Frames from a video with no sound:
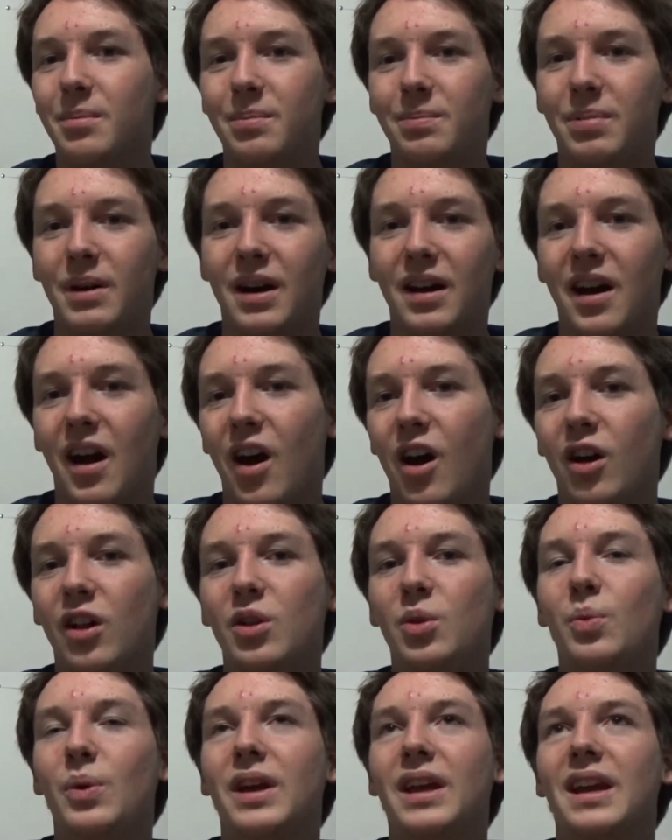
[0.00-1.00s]
but
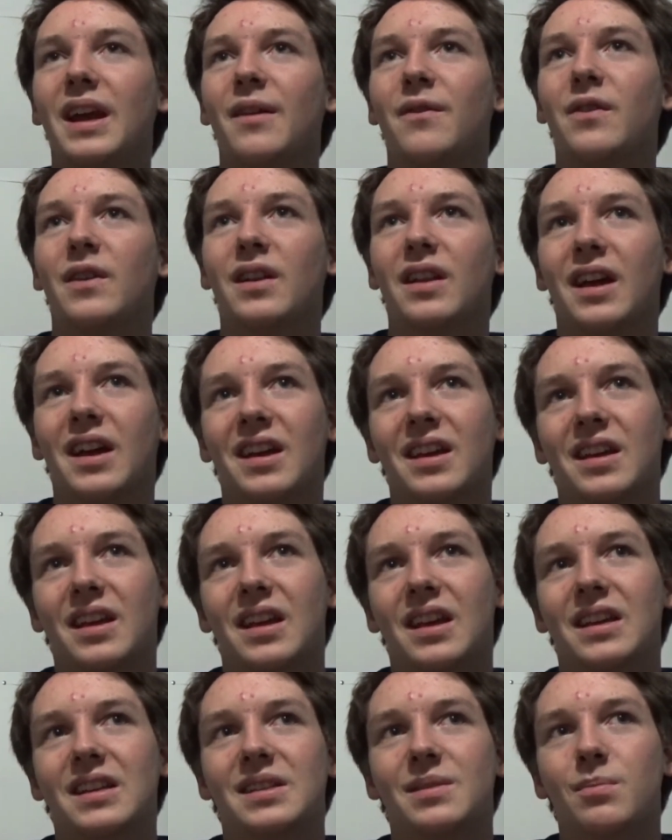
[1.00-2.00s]
Halloween I feel like
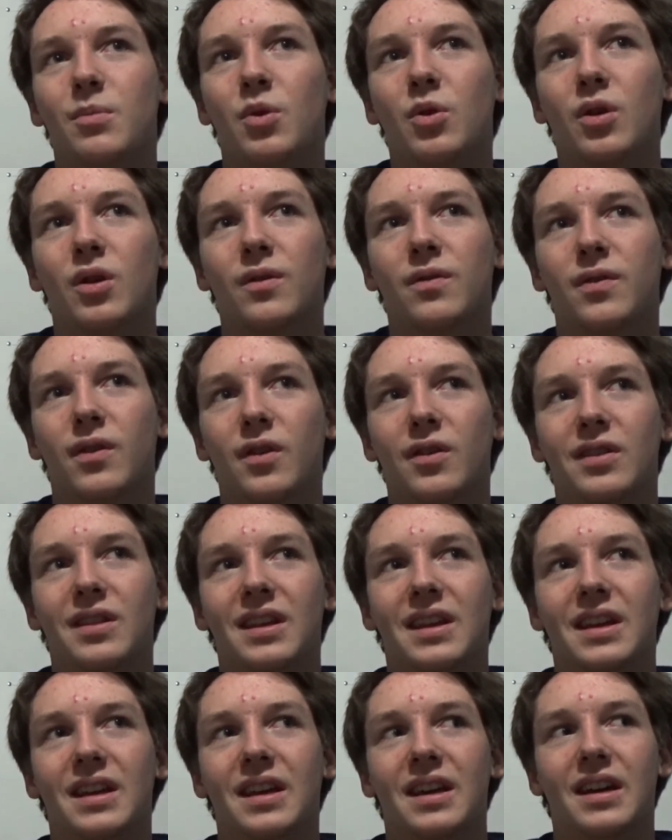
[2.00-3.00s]
is more for
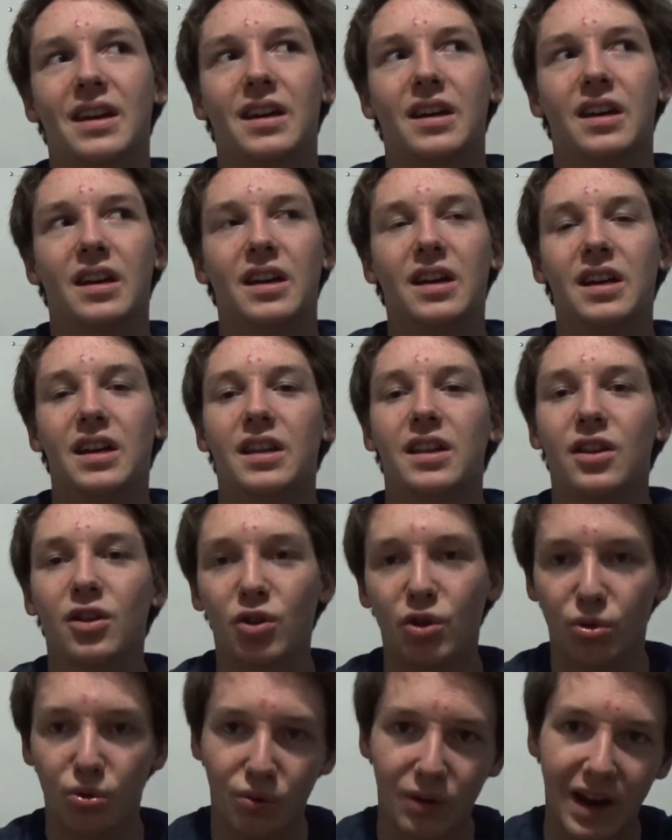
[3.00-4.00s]
the uh, the
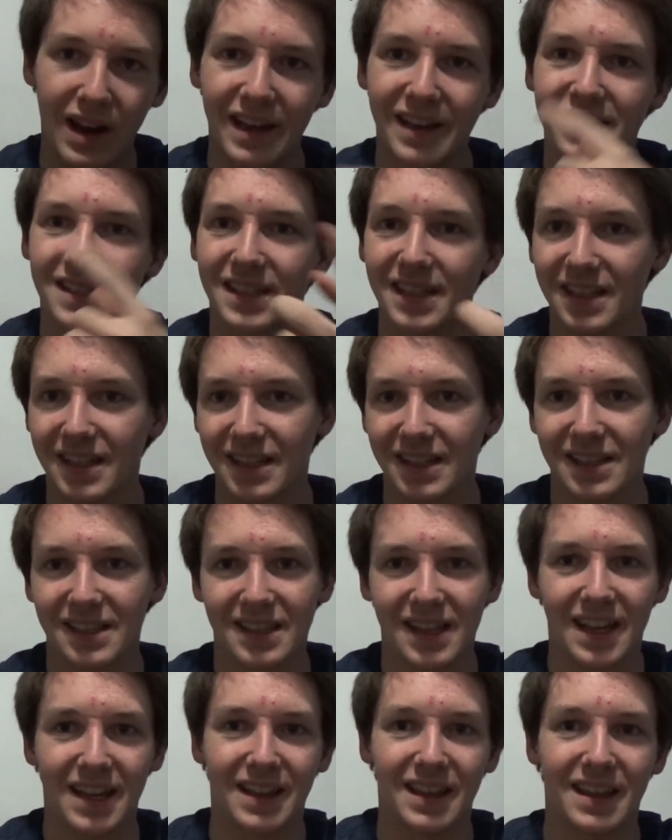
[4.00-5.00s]
crazies
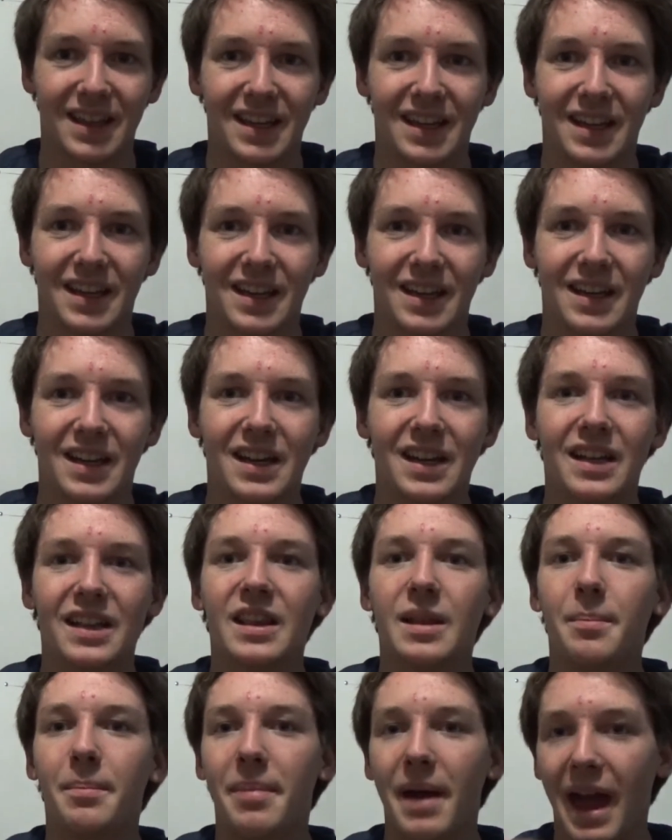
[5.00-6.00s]
and the uh,
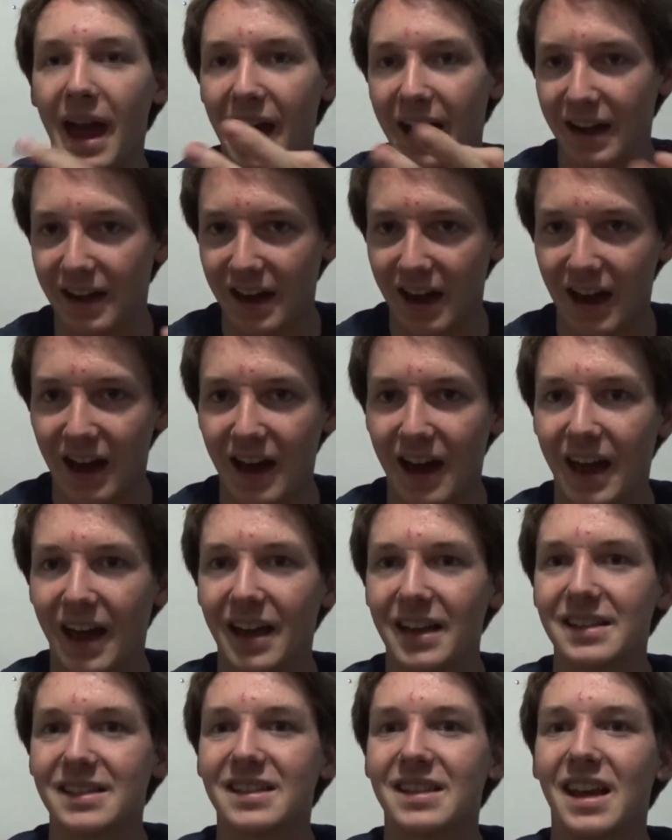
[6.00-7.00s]
the bad
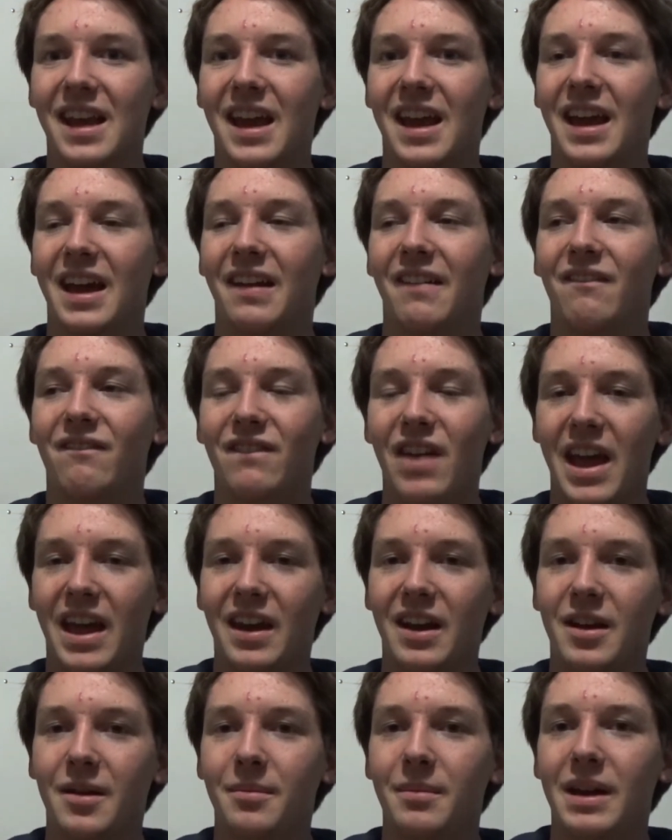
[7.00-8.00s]
guys and
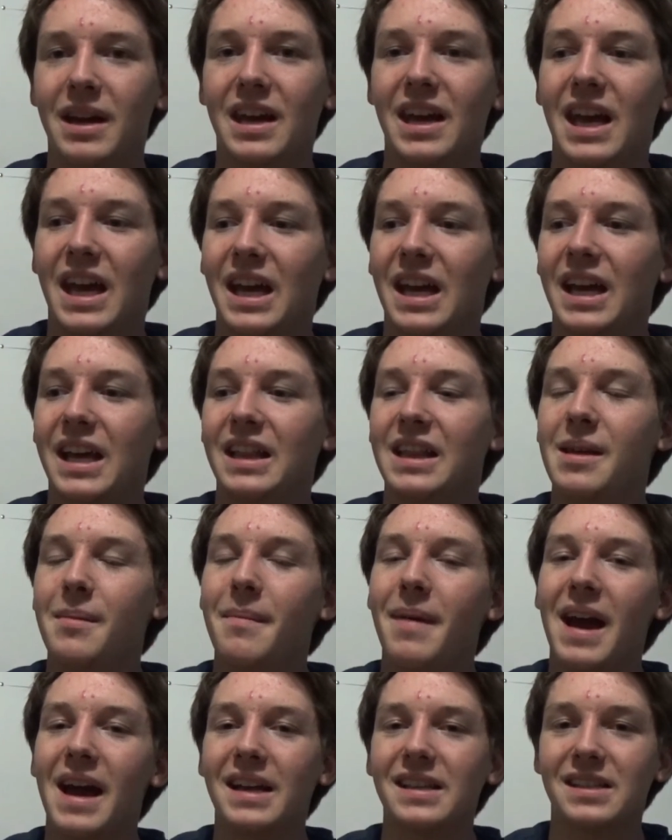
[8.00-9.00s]
Venom. The
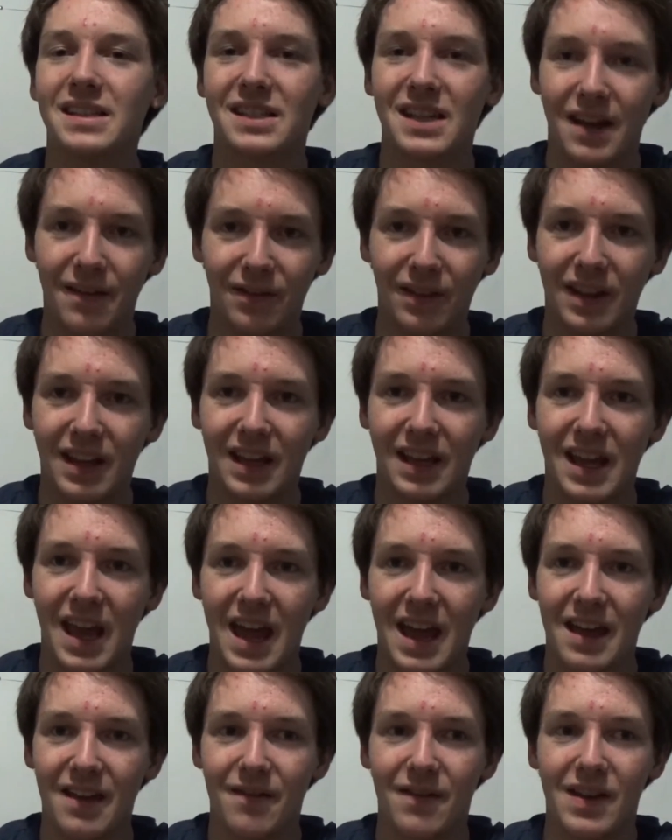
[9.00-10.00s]
mask definitely
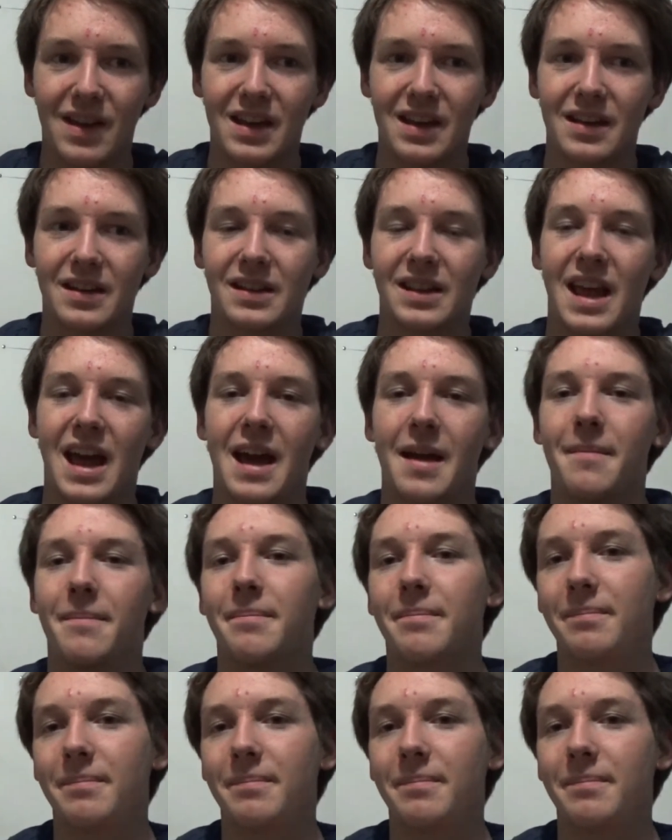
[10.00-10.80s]
gave it that